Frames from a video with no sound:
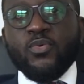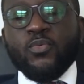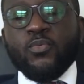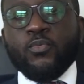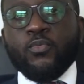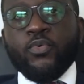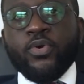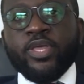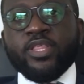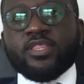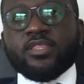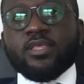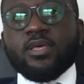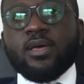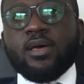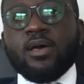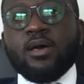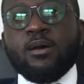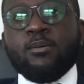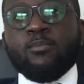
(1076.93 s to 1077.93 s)
with
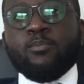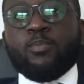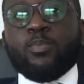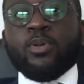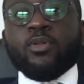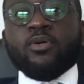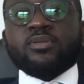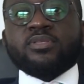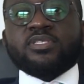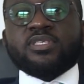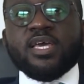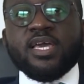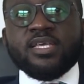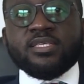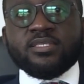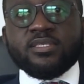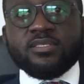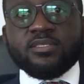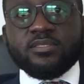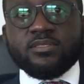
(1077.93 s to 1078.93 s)
plot
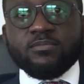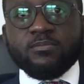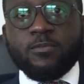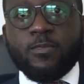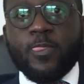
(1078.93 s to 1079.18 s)
sizes,